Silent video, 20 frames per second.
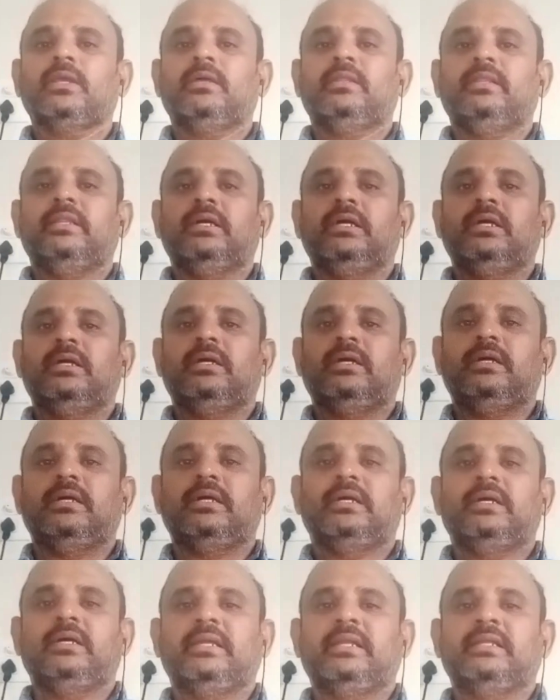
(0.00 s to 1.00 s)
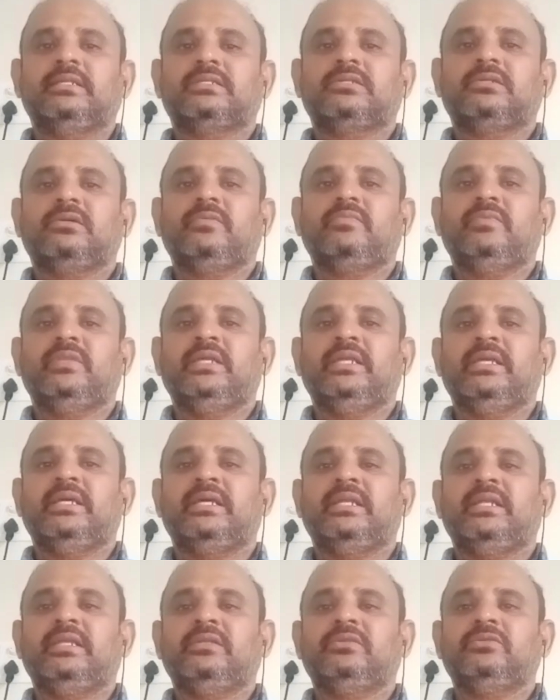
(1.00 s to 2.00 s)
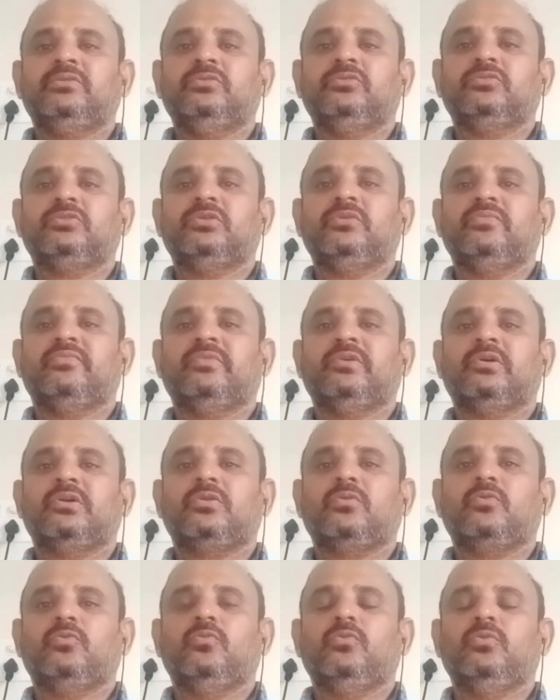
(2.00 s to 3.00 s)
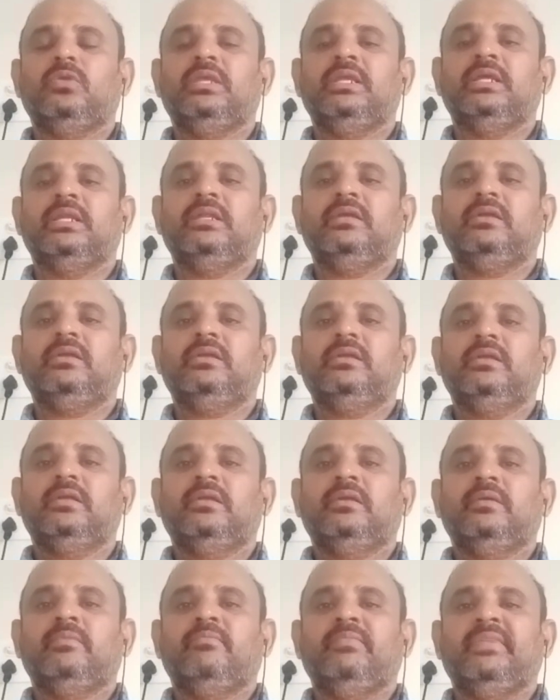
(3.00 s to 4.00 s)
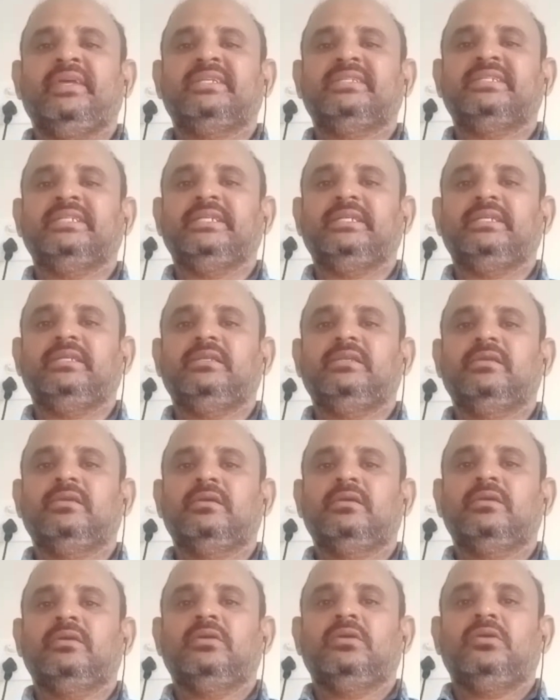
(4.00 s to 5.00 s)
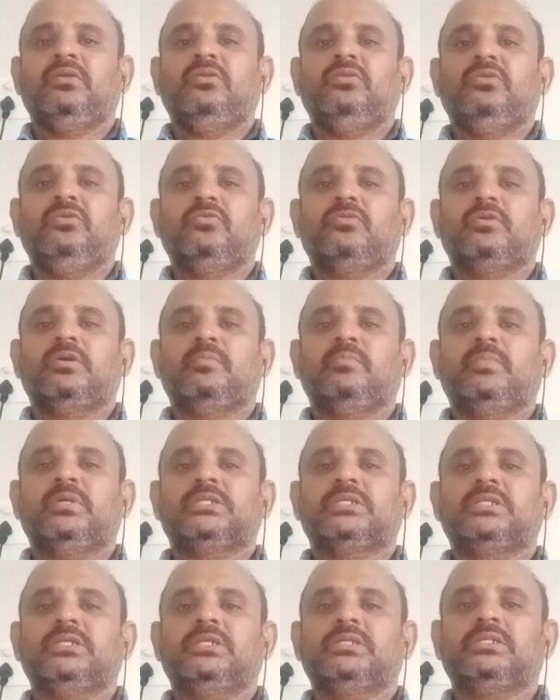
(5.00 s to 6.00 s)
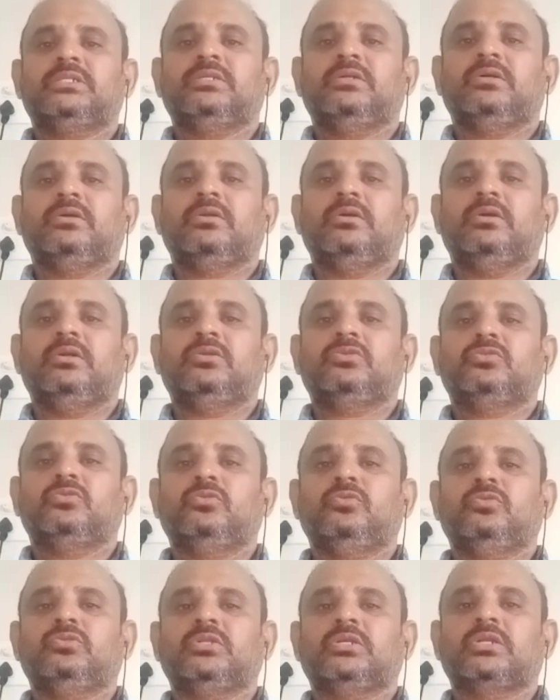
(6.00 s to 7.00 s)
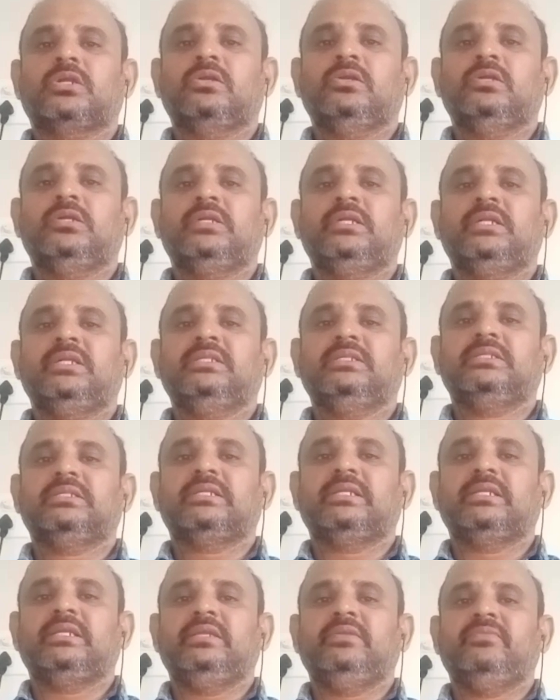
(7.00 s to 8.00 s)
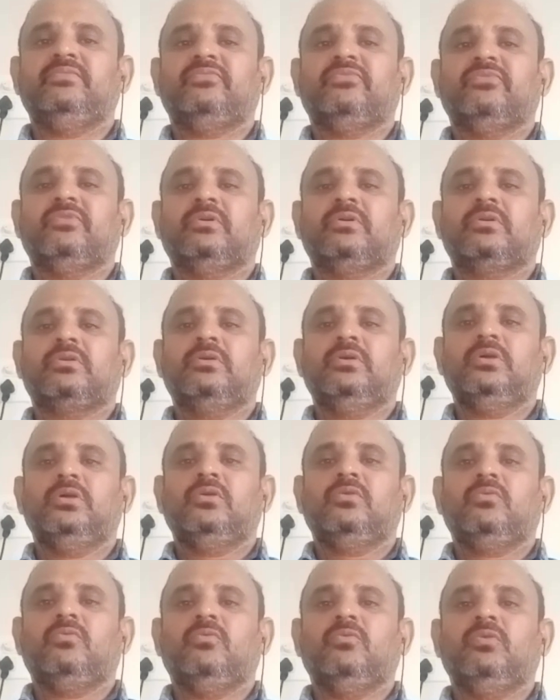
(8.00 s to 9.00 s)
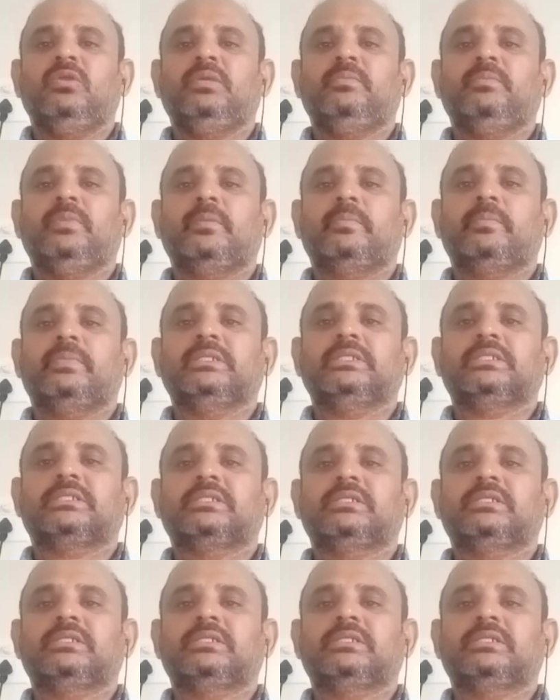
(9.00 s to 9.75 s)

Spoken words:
The rest of the air is used for cooling and mixing. New combustors are also circulating steam for cooling purpose.